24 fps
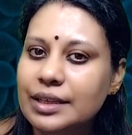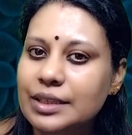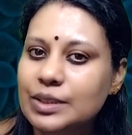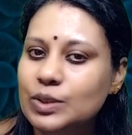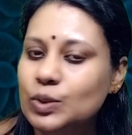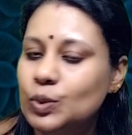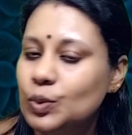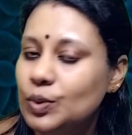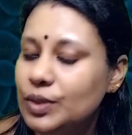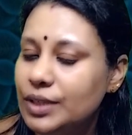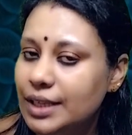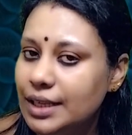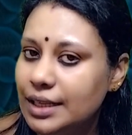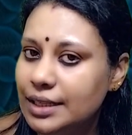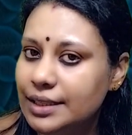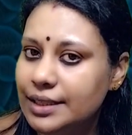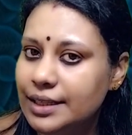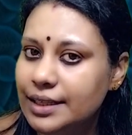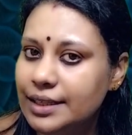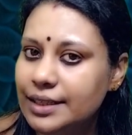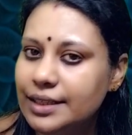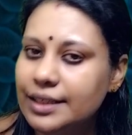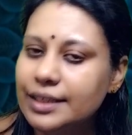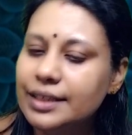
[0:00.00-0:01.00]
So till
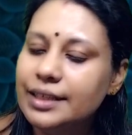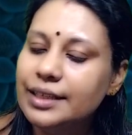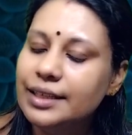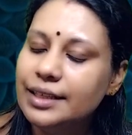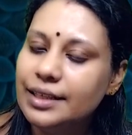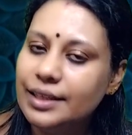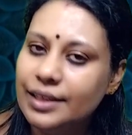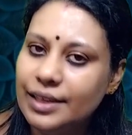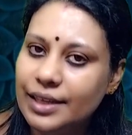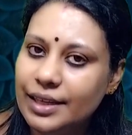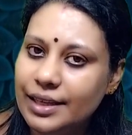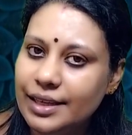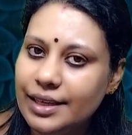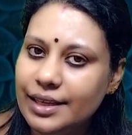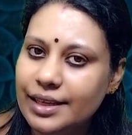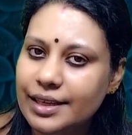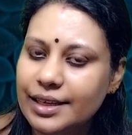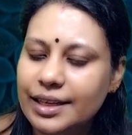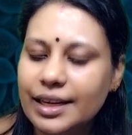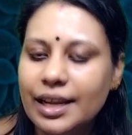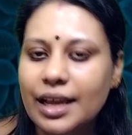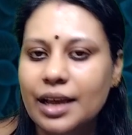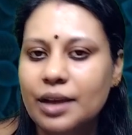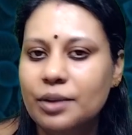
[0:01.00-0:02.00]
that, take
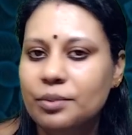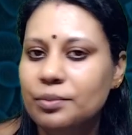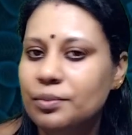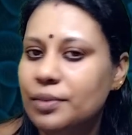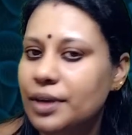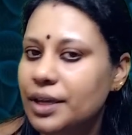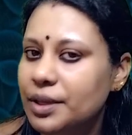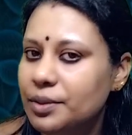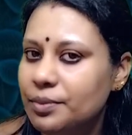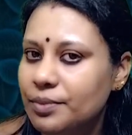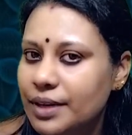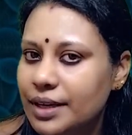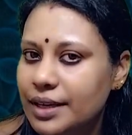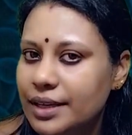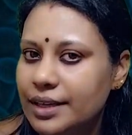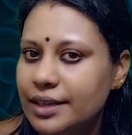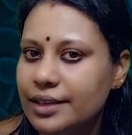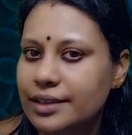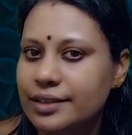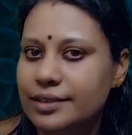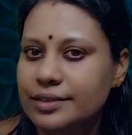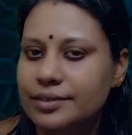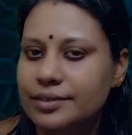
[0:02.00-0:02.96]
care. Bye bye.